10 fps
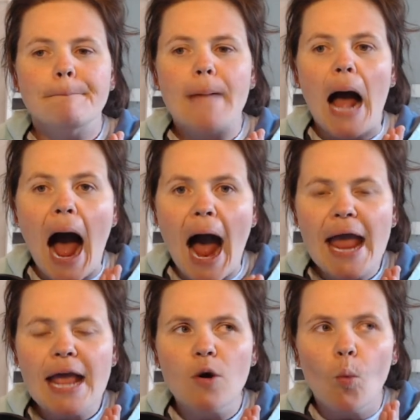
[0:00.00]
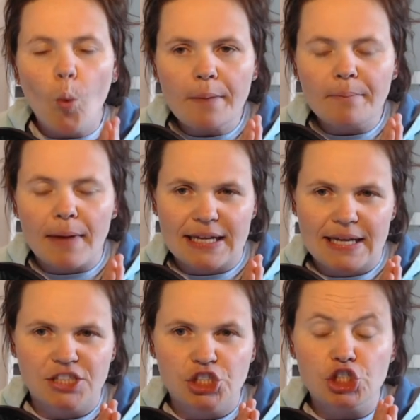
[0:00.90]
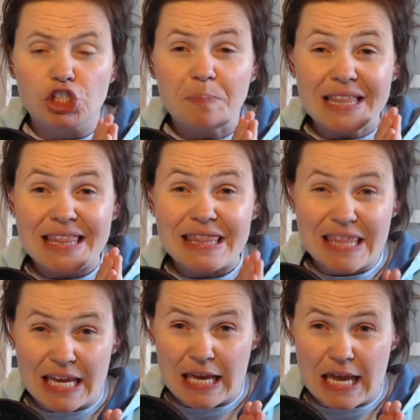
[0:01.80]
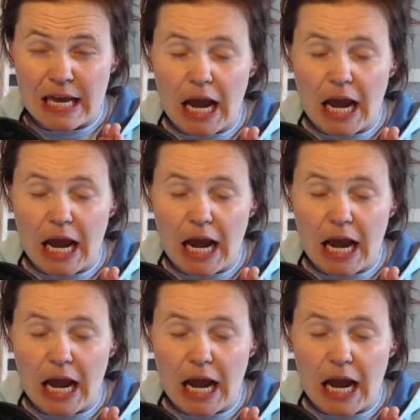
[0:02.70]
I want my kids to just be thinking.